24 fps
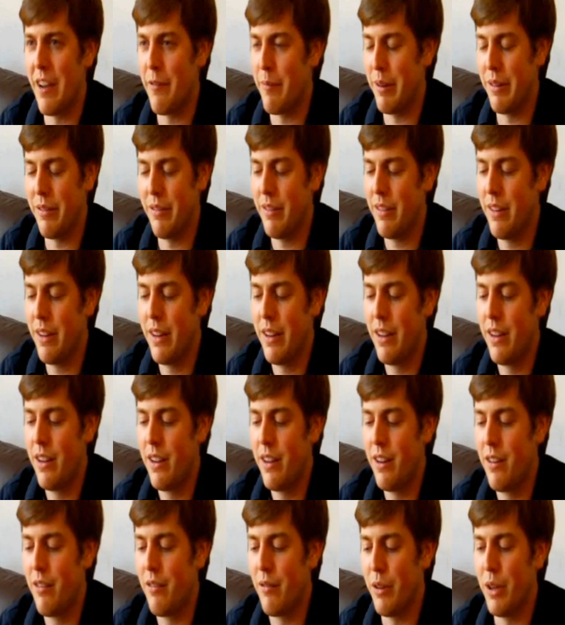I've been
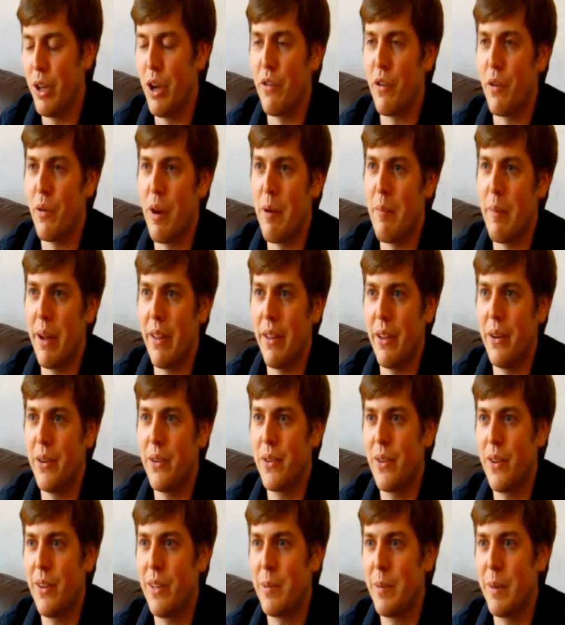really overwhelmed by
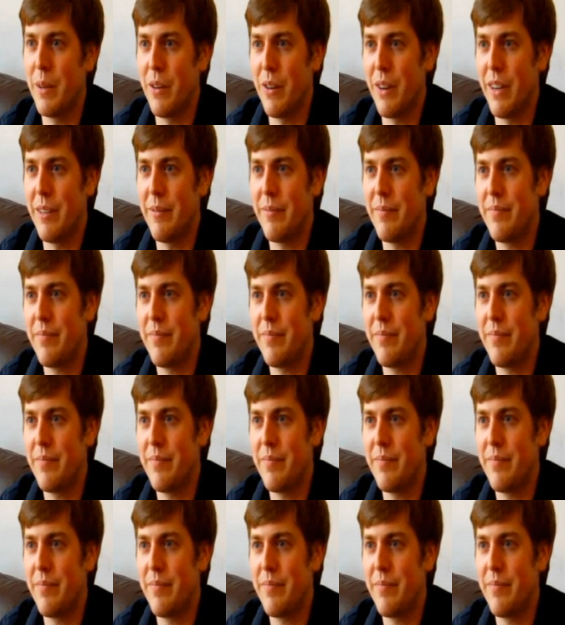those, so it's great.